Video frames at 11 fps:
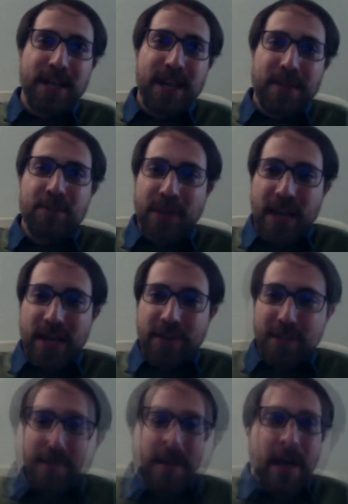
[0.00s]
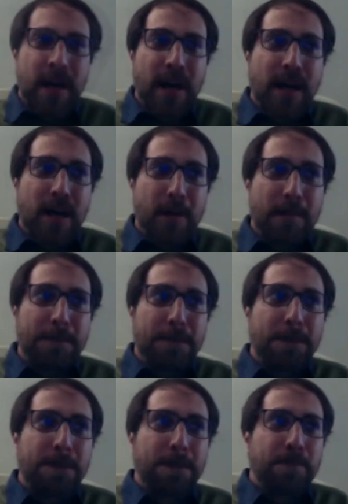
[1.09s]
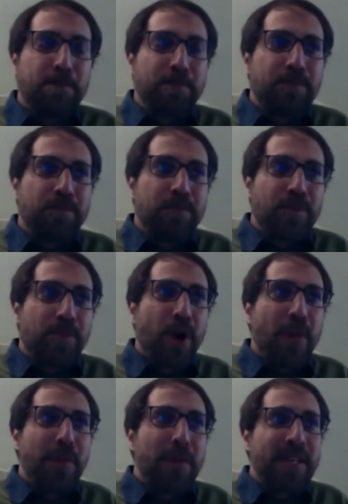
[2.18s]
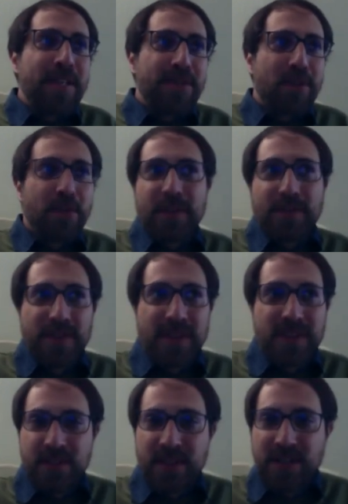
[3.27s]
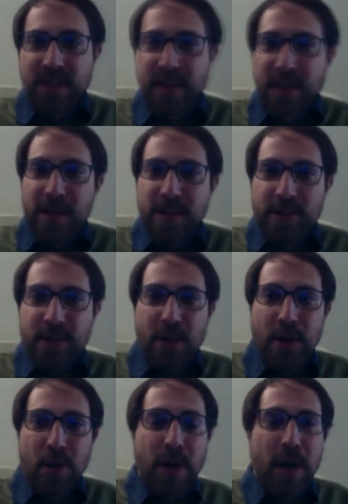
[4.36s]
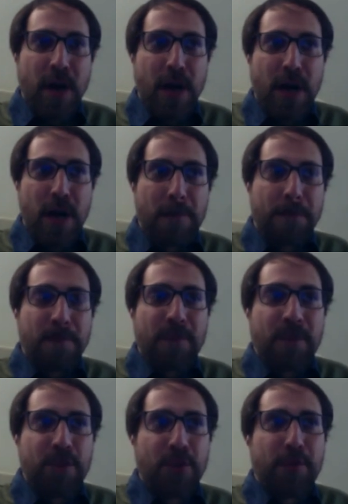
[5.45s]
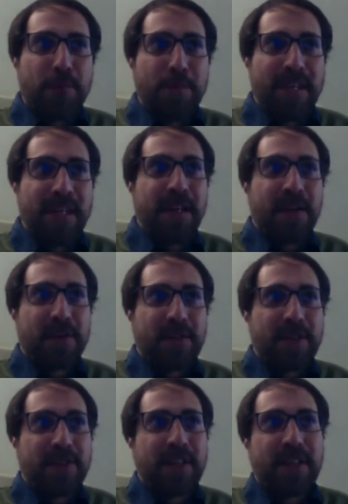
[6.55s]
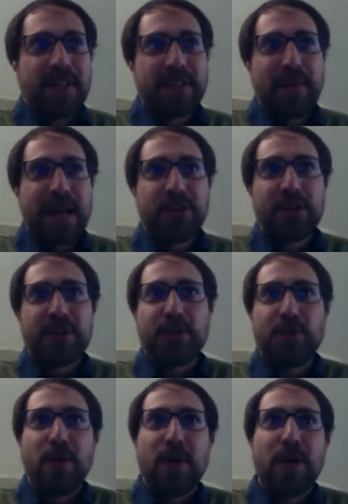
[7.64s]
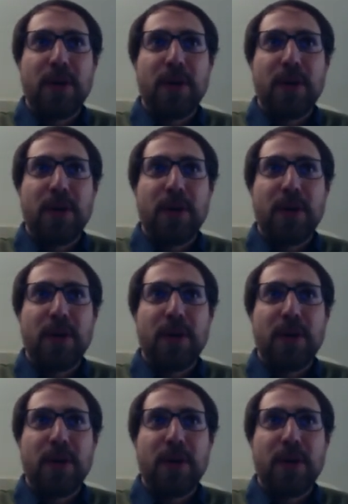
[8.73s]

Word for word: come together. Um, the problem is authenticity there. So um, you're being authentic in as much as you are